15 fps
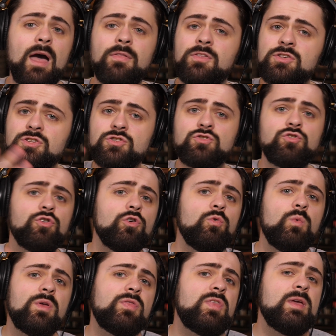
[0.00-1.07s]
this is true
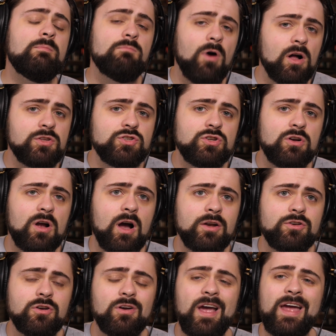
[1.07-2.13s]
with the Monster
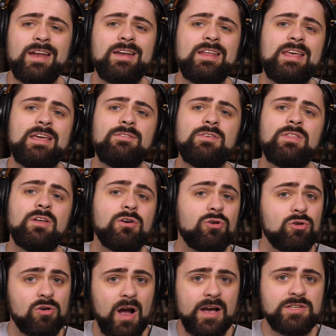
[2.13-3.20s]
Hunter and even the
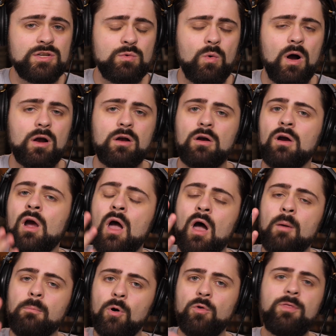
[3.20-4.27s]
Horizon Walker,
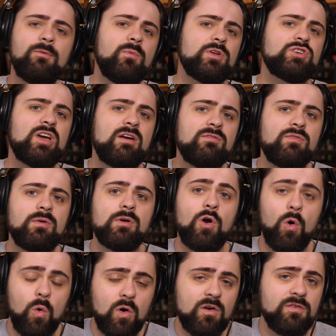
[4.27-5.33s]
both of which have
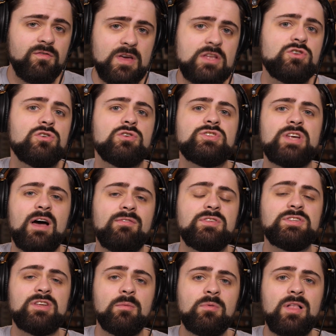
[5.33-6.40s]
core features of the
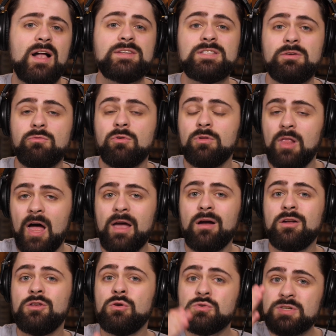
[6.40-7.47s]
subclass that rely
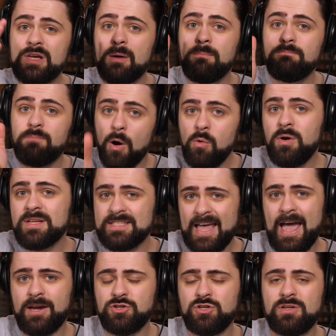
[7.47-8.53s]
on using a bonus
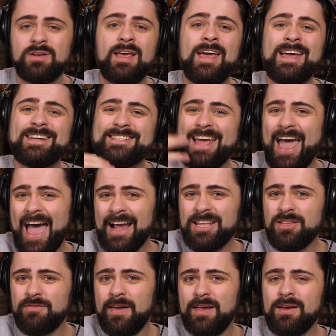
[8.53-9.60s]
action to
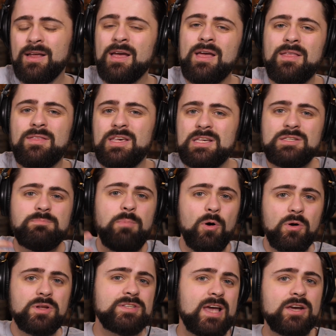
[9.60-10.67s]
activate. These
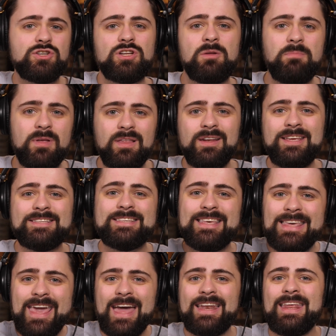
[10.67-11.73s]
bonus action abilities
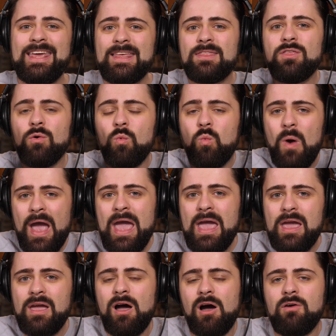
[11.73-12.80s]
get in the
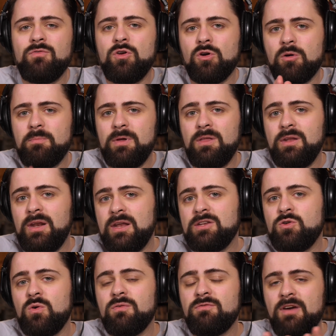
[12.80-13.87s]
way of your ability
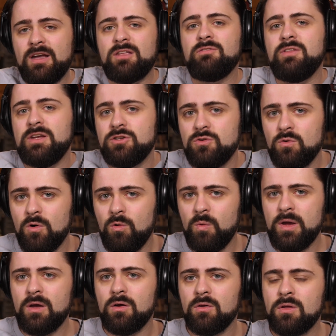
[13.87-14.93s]
to effectively dual
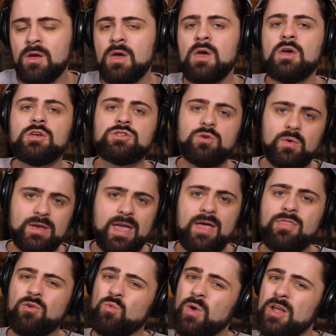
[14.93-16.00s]
wield. So again,
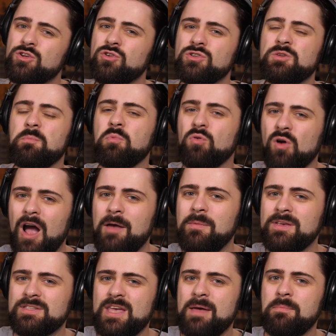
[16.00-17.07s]
the Ranger is a prime
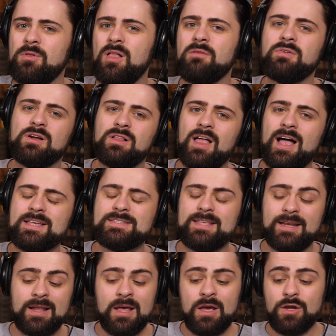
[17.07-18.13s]
example of a class
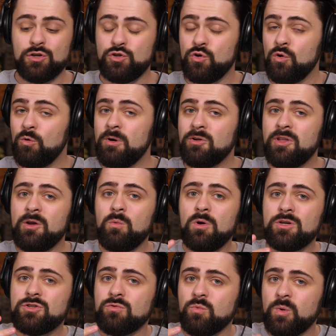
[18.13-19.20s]
that dual wielding
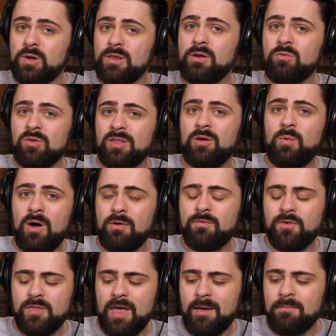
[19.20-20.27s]
works really, really well
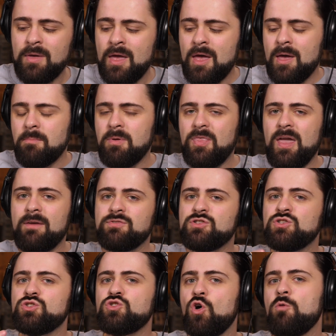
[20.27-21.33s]
for them, but they have
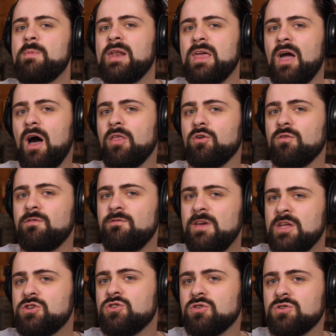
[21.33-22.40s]
so many other
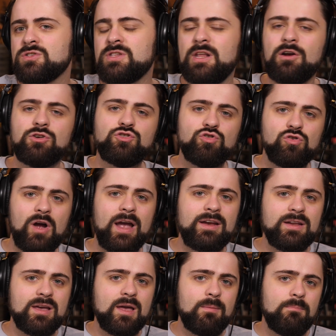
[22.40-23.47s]
features that are trying
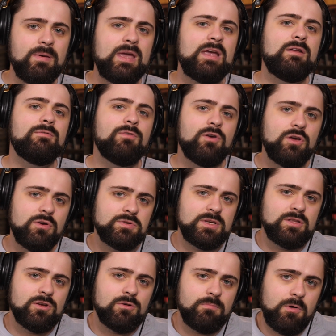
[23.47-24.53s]
to compete for
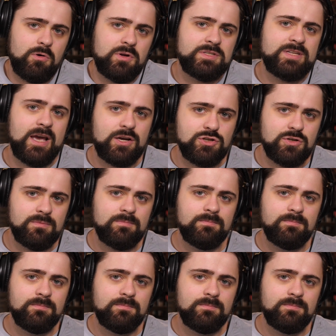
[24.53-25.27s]
using their bonus action.